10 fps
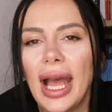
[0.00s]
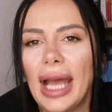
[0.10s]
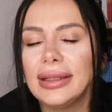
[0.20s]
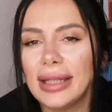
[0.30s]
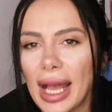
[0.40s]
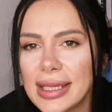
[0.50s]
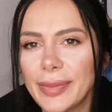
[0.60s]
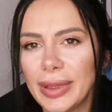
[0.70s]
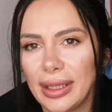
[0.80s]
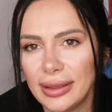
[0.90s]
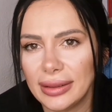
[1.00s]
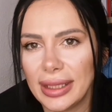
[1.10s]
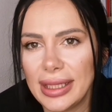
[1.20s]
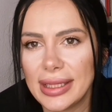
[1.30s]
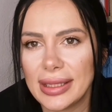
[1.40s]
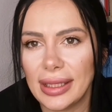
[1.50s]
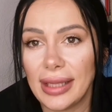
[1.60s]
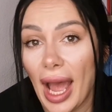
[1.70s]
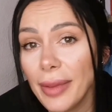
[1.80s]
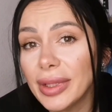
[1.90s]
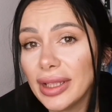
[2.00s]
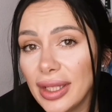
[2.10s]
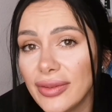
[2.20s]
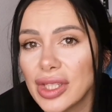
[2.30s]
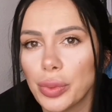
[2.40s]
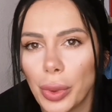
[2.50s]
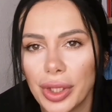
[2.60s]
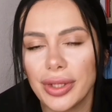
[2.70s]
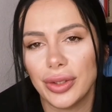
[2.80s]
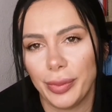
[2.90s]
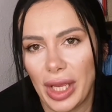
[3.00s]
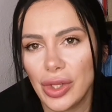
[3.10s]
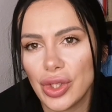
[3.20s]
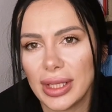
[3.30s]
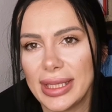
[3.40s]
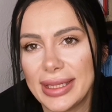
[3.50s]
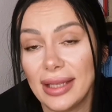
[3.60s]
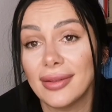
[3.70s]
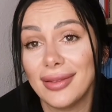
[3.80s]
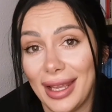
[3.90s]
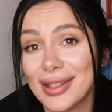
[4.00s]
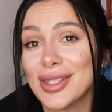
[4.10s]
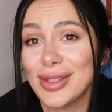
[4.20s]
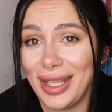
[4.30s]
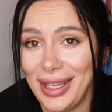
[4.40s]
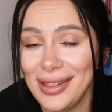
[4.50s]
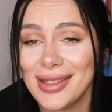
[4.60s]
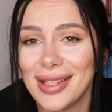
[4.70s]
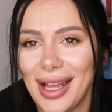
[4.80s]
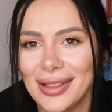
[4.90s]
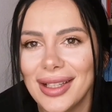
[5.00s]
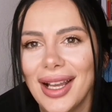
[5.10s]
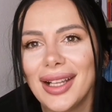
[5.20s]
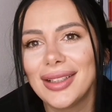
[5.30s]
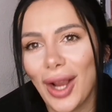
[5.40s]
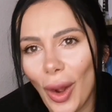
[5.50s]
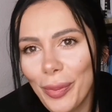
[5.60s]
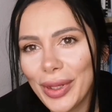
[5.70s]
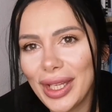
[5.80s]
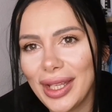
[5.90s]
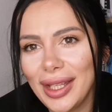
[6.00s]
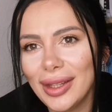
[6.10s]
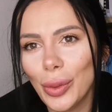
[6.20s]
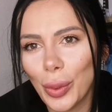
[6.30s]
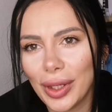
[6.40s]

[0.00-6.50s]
and last but not the least, that I believe is worth to mention, is that thanks to the internet, the companies in